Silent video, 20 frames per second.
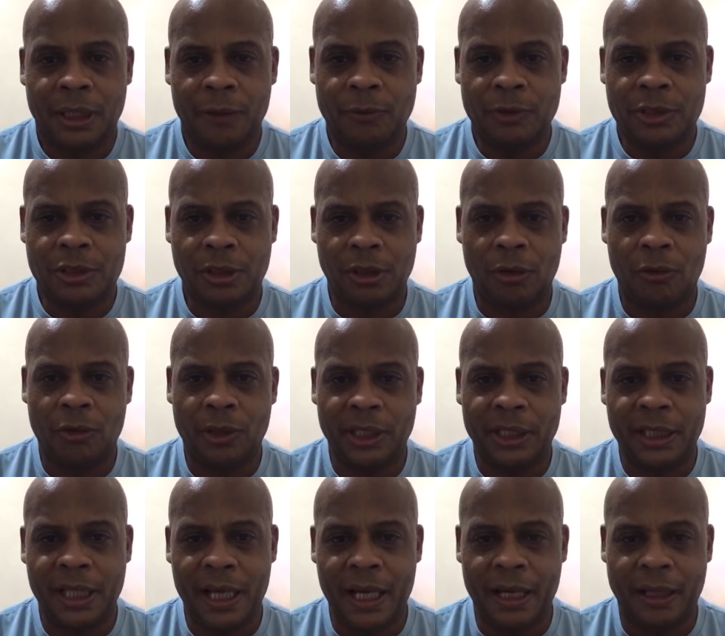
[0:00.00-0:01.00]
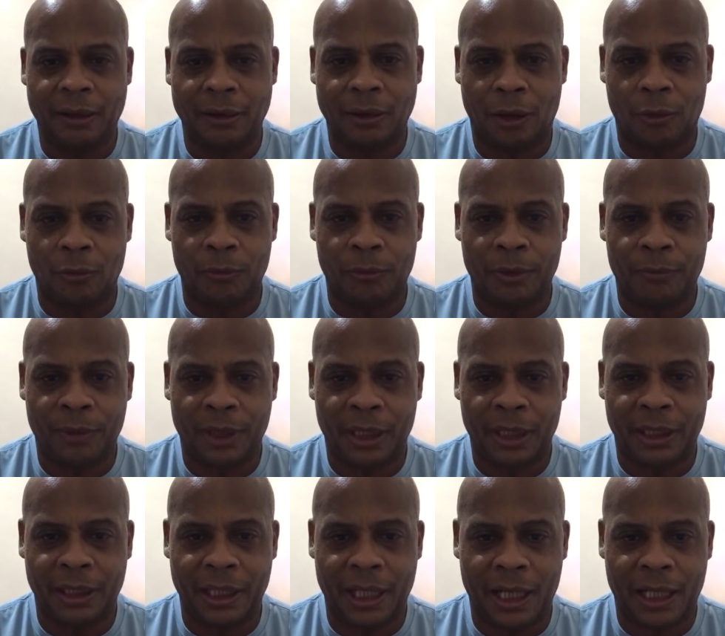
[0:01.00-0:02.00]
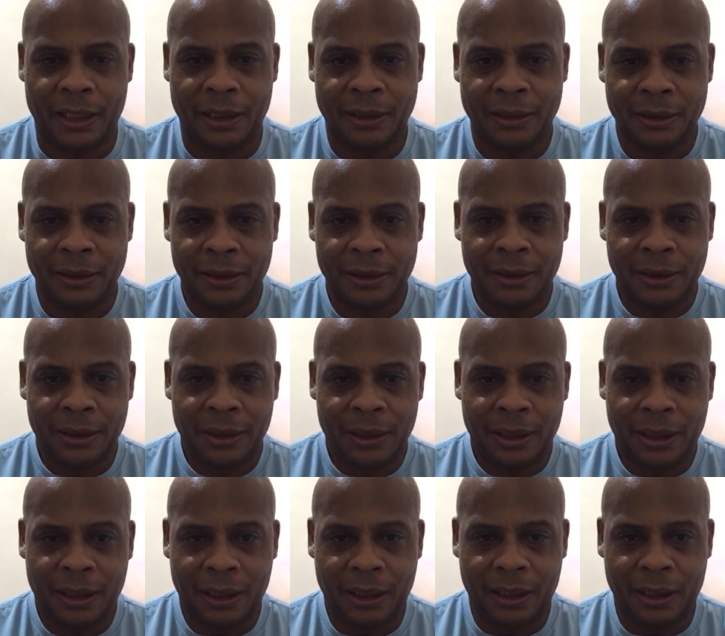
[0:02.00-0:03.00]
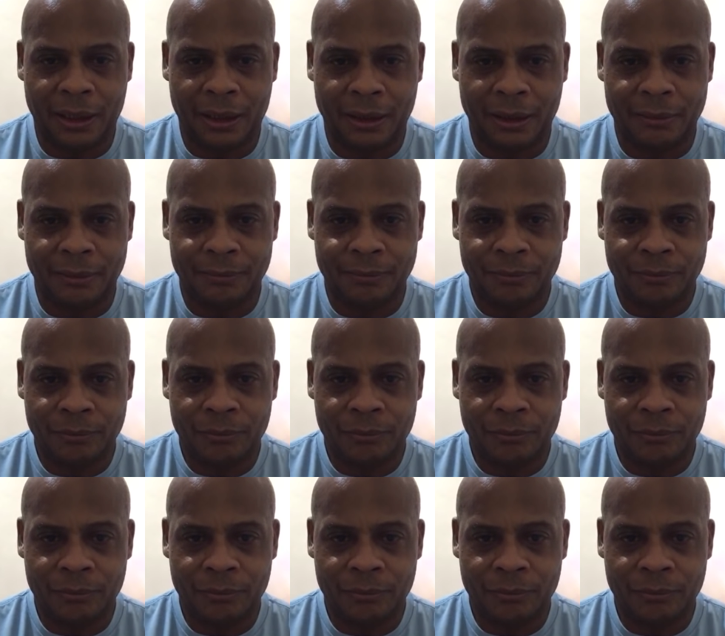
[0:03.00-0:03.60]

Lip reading: slowing down on me, man. And